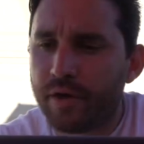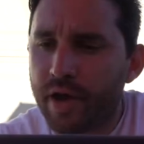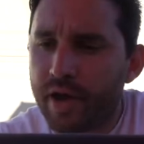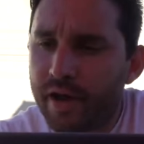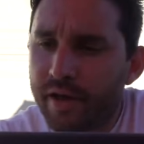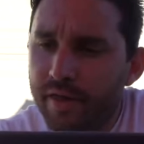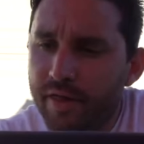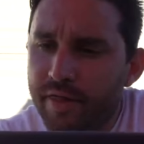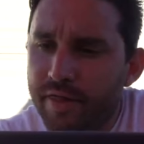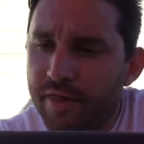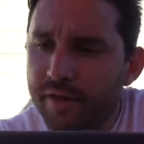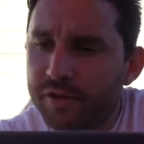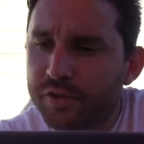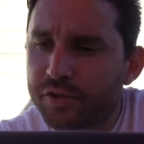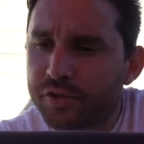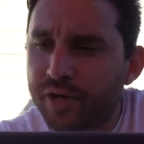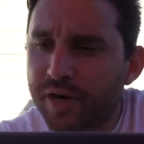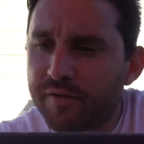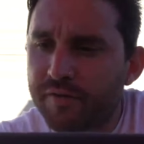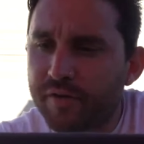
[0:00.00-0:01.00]
Okay, the
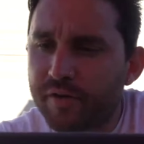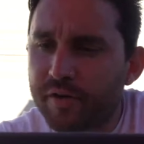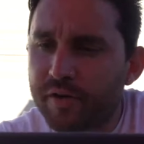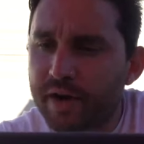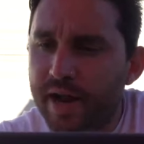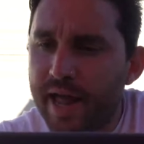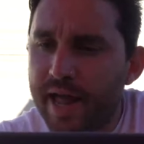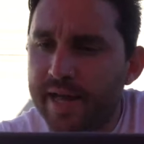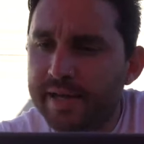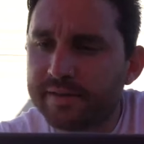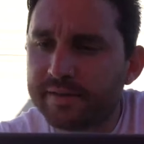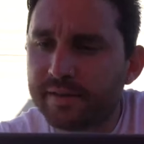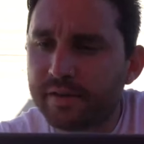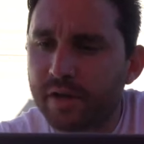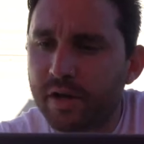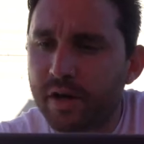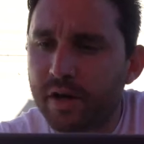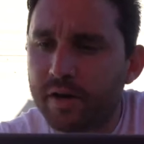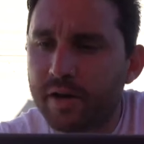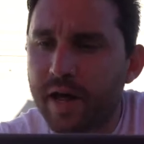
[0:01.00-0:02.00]
Trevor
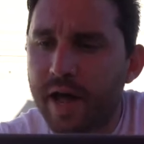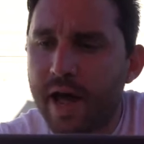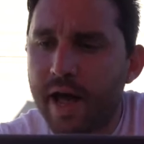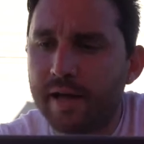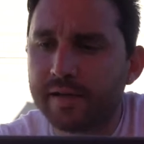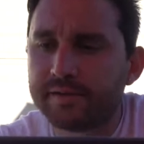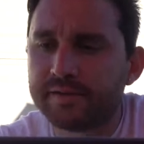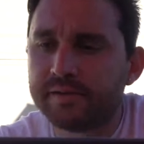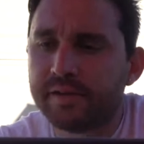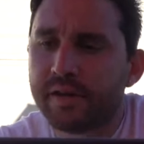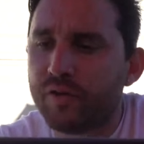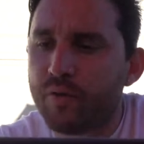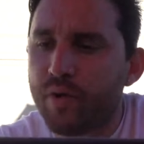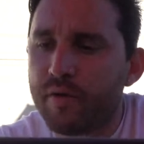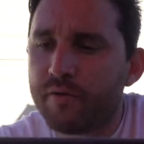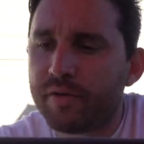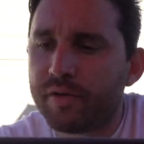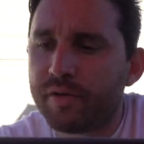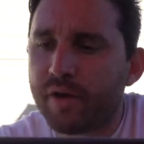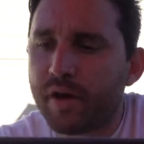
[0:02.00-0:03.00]
Antillon asked, you
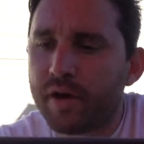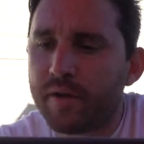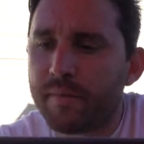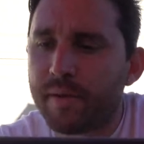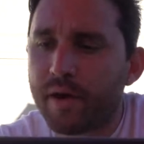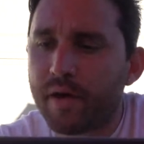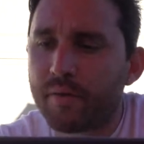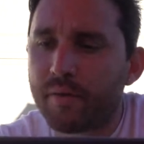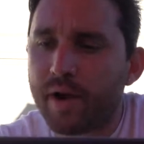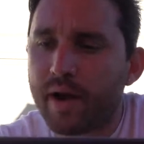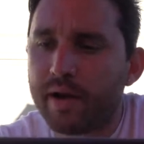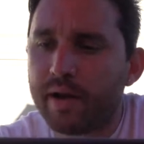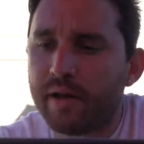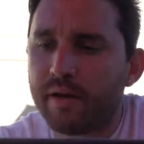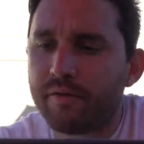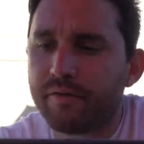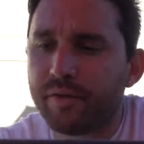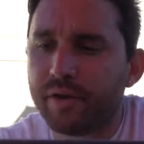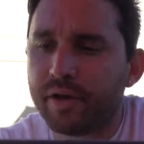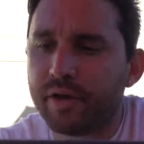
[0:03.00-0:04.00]
ever thought about
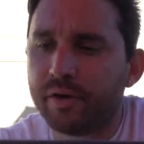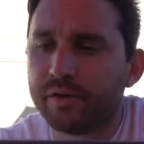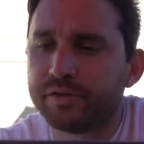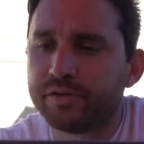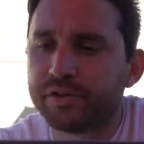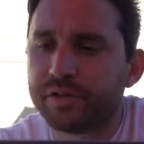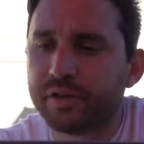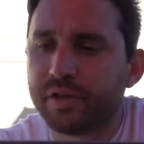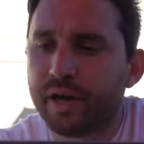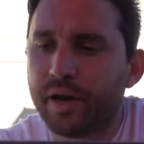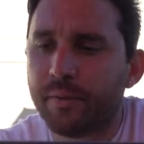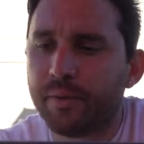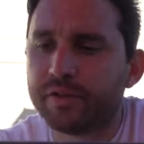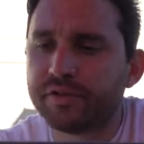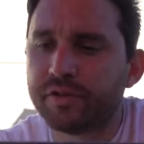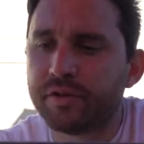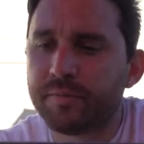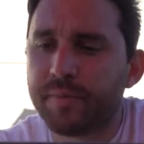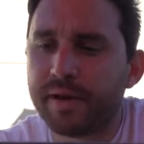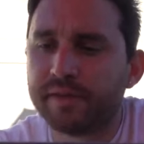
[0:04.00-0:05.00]
riding a free coaster, and
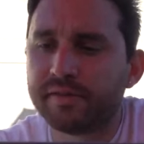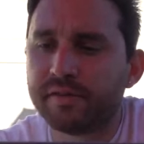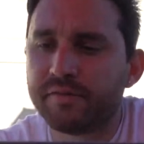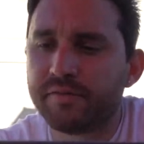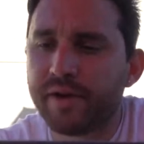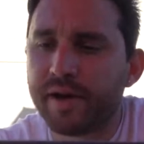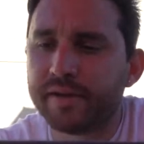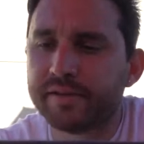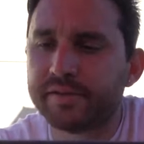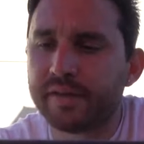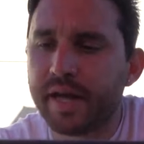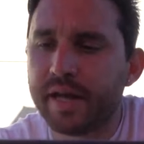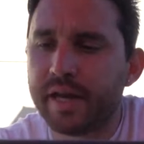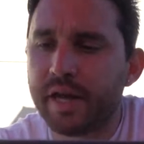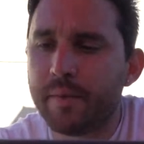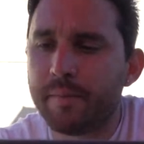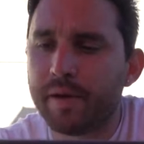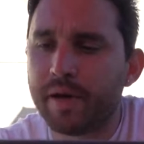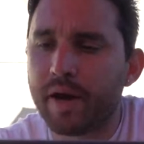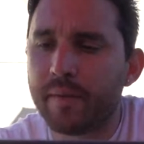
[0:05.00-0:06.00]
what's your best advice to
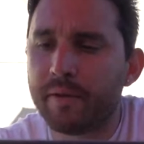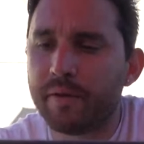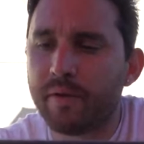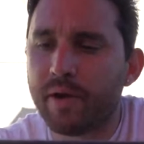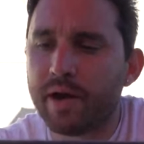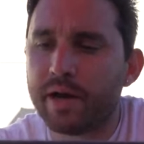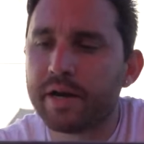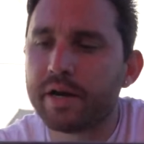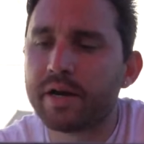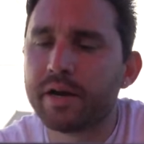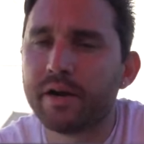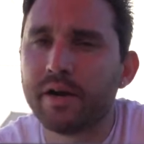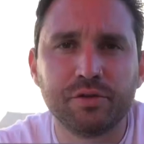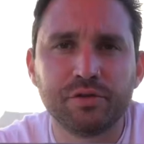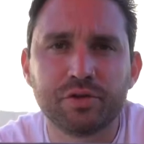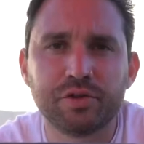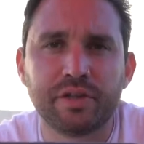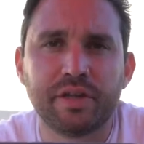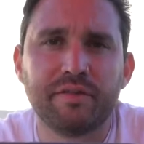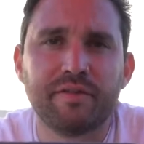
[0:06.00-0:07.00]
any up and coming rider?
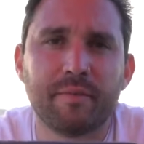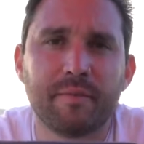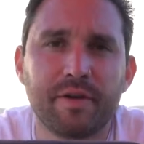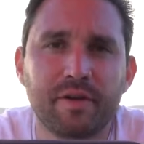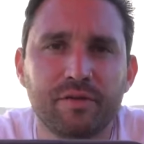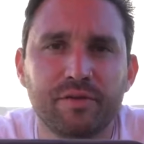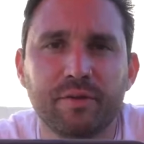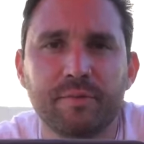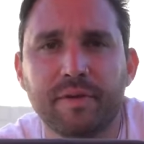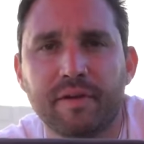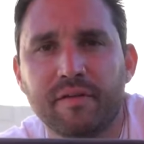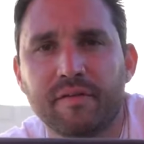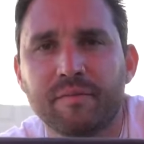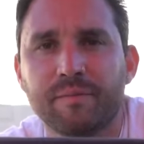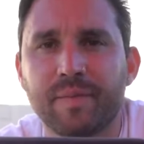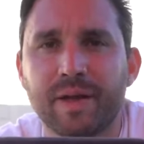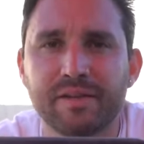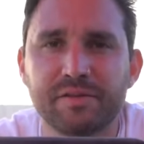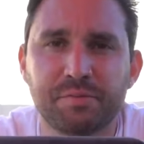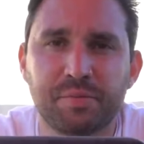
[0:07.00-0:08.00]
Usually if I'm gonna do something
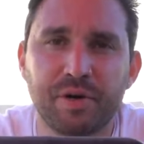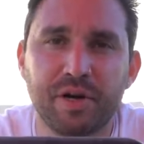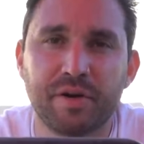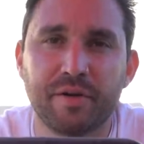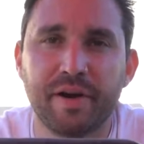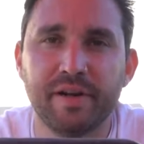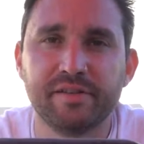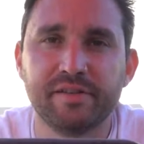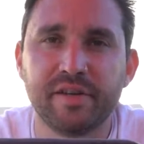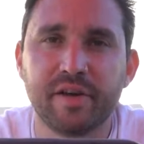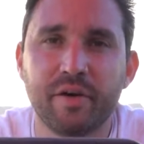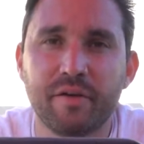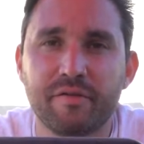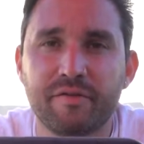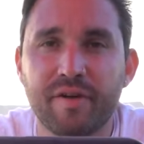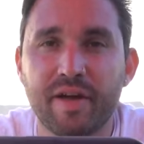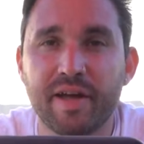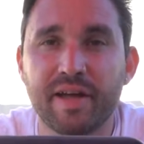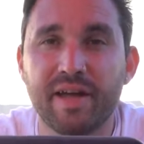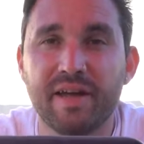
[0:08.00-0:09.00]
that's pretty crazy going
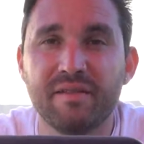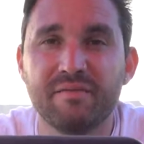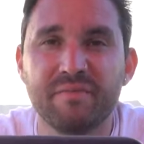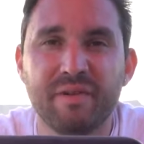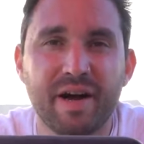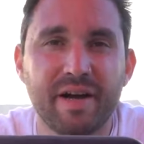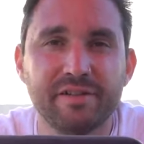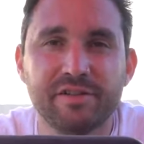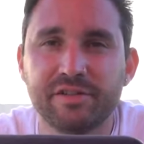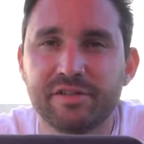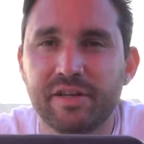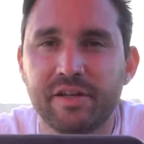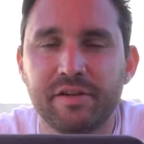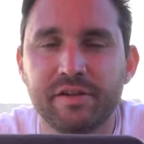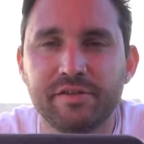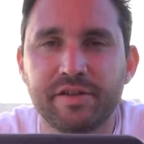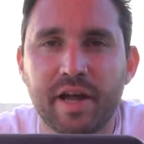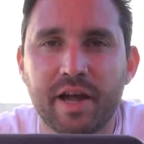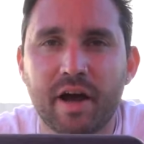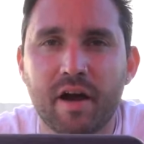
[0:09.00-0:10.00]
fakie, I just
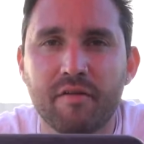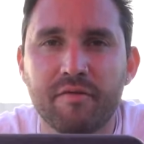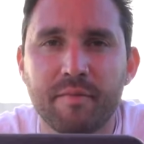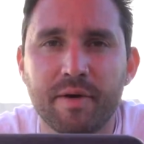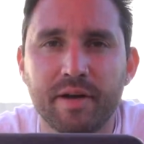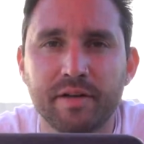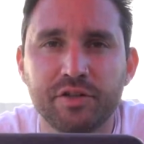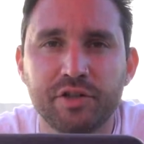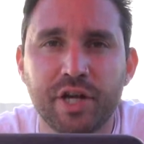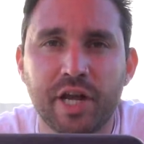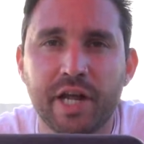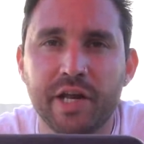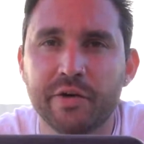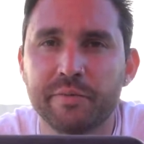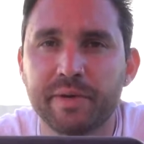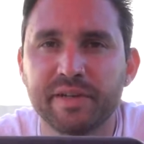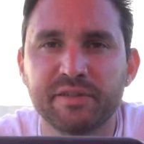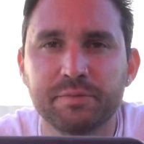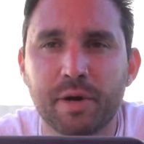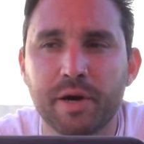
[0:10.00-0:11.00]
either take off my chain
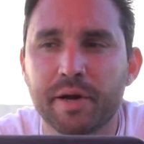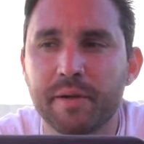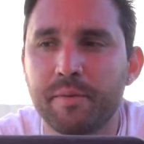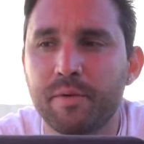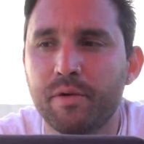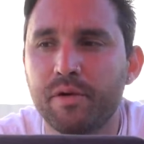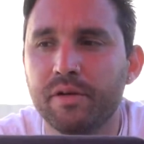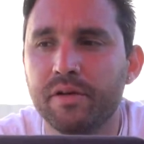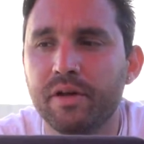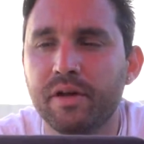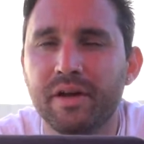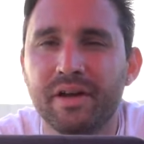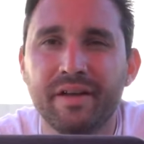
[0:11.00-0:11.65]
or my sprocket bolt.